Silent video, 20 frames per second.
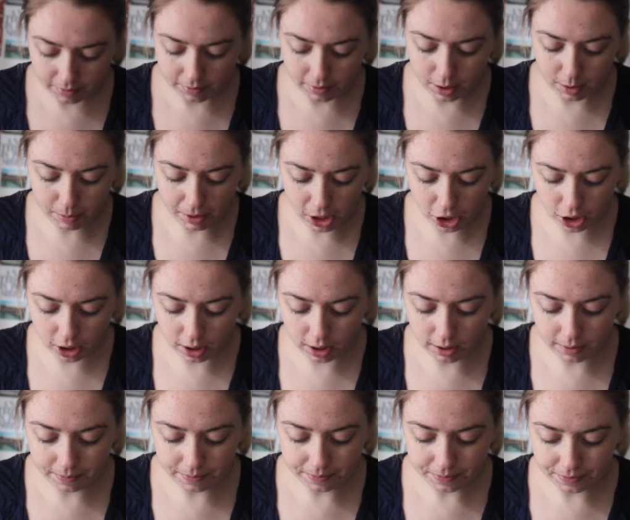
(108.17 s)

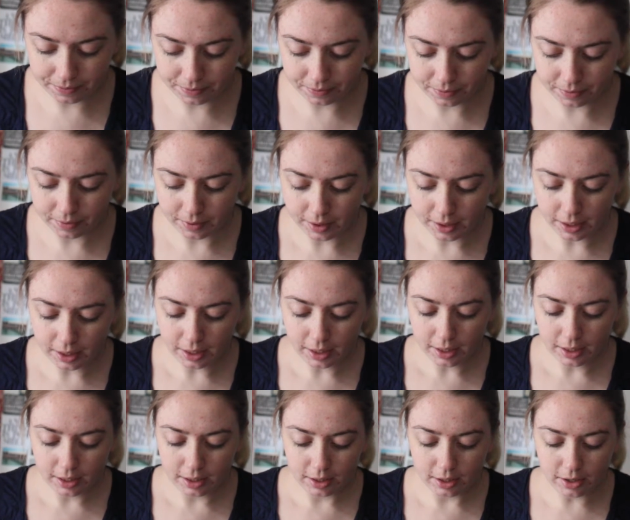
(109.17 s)
sponges.
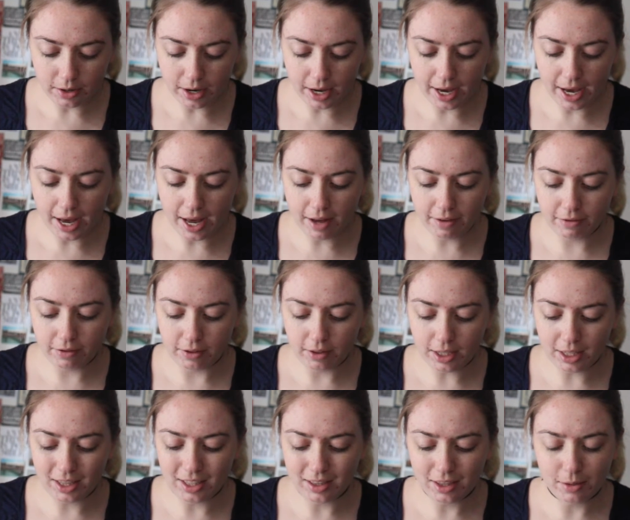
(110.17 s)
So I
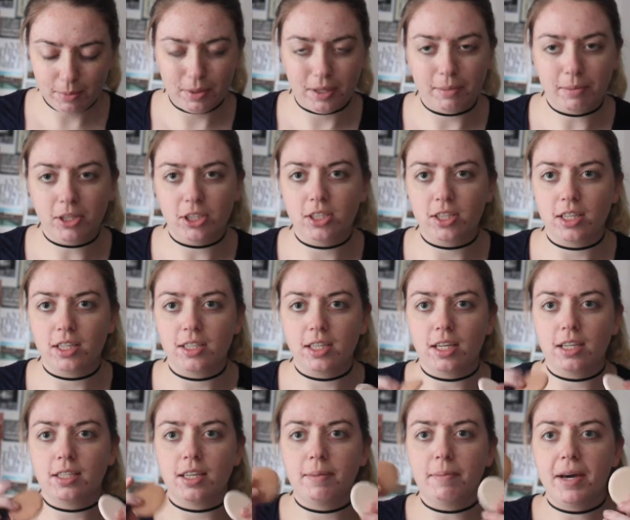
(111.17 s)
think they're pretty much the
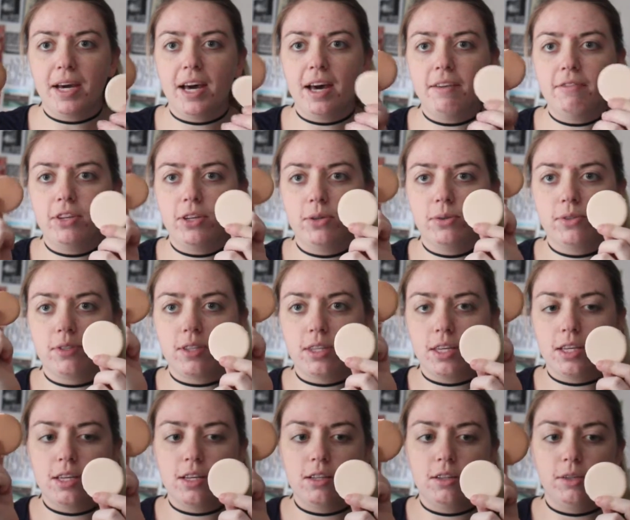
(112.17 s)
exact same. I have used
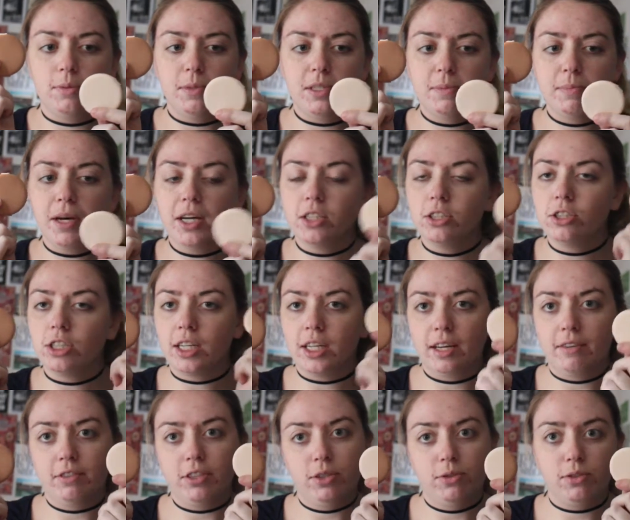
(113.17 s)
the Lumi sponge. I
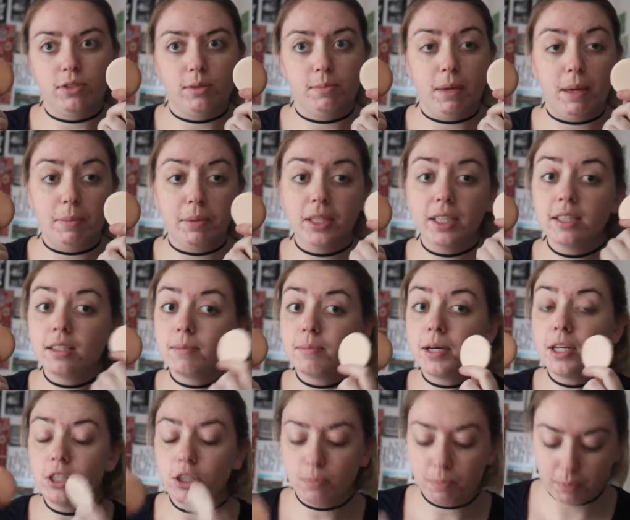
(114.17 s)
haven't used the Maybelline
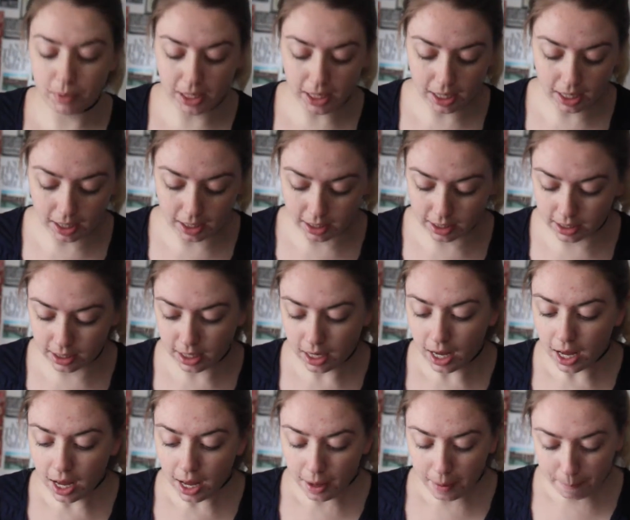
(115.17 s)
sponge because
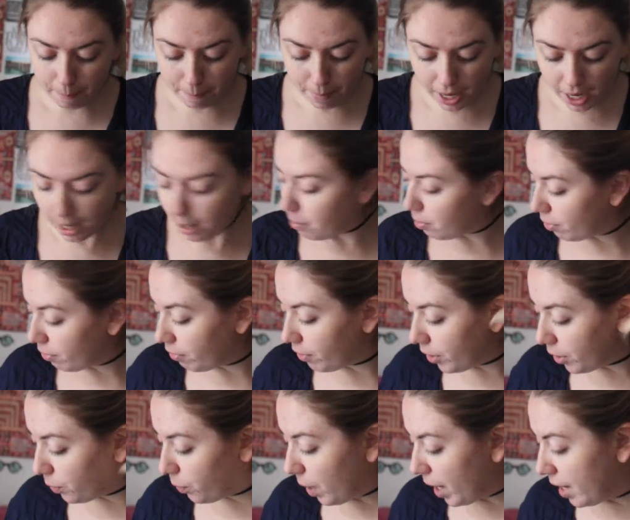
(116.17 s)
my
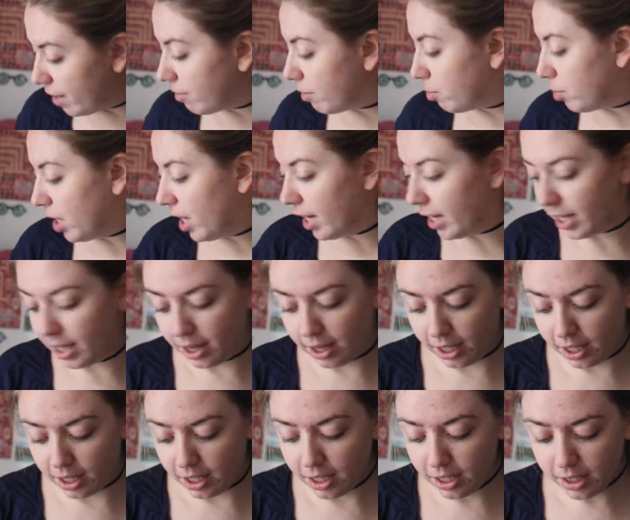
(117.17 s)
preferred way of applying
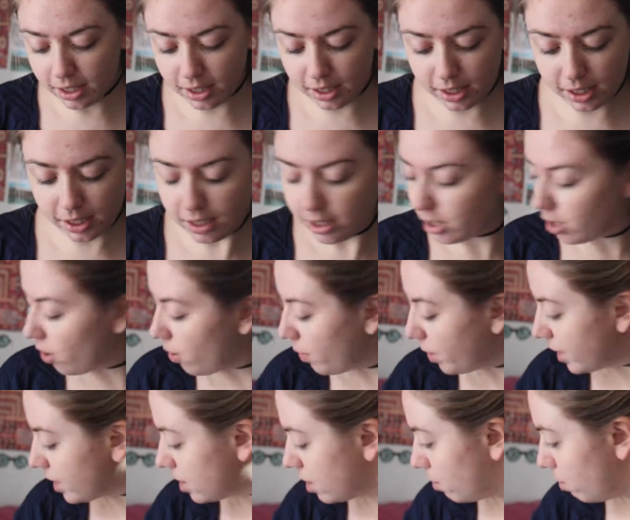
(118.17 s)
these is
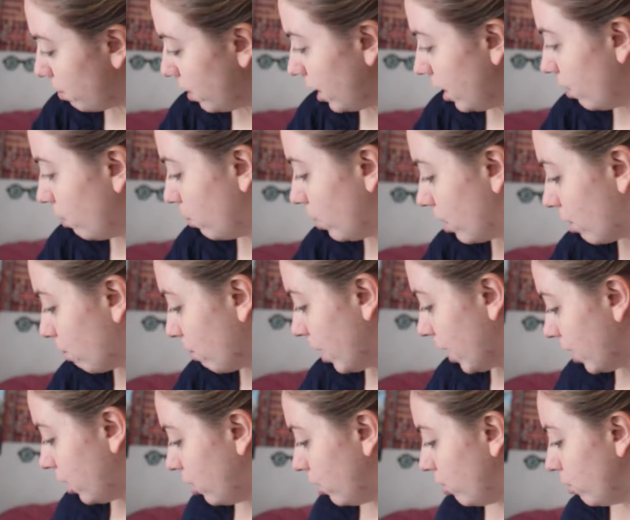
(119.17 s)
going to be with
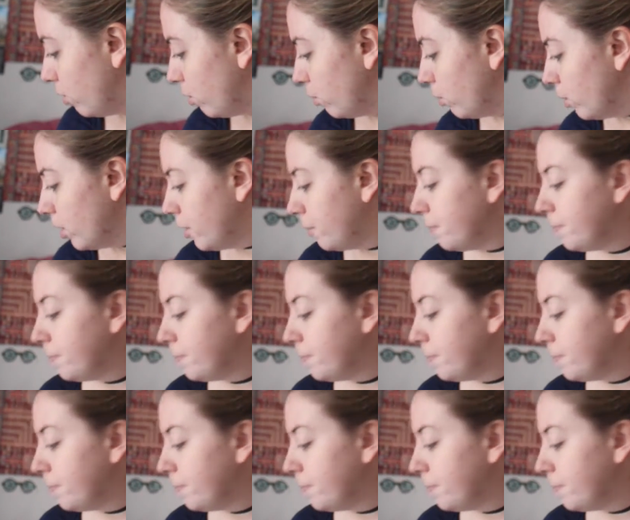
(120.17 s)
my new